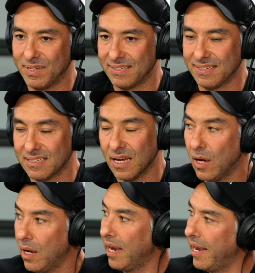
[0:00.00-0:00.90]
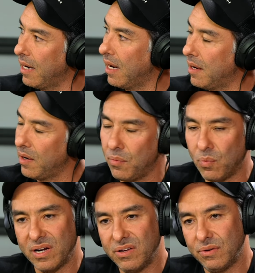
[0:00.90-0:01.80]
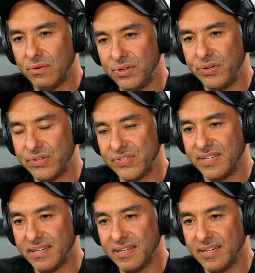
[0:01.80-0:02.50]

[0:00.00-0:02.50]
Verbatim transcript: yeah makes sense. And, and why you use